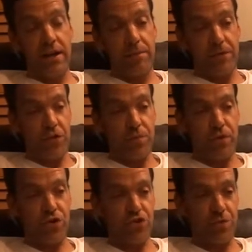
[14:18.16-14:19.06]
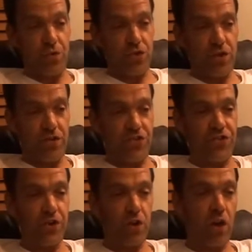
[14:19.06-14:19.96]
But this person is
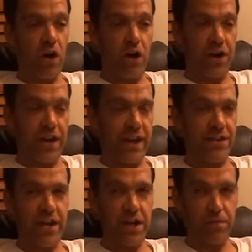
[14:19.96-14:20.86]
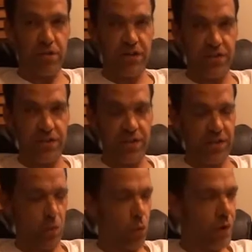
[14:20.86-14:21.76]
still on antidepressants. I was
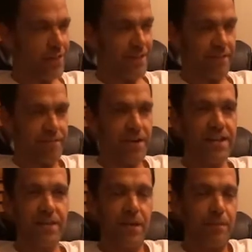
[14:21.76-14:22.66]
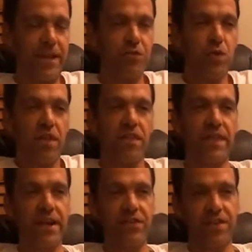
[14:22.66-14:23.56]
like, what the fuck? I mean, that's one of the
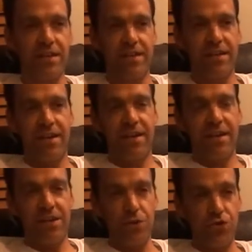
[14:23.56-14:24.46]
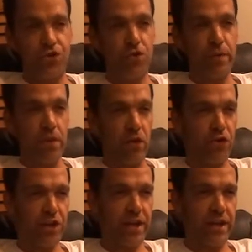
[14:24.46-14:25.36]
things that you should be
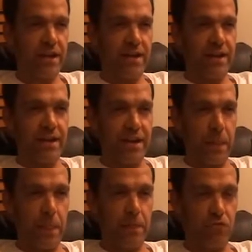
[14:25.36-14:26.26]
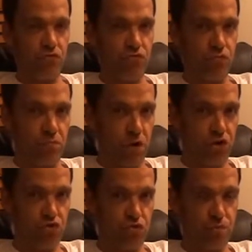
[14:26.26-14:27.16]
learning in the
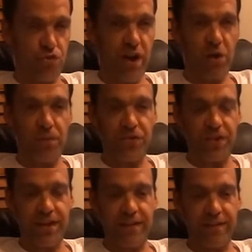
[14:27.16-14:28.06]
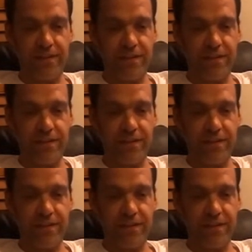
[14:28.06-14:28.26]
mushroom realm, is that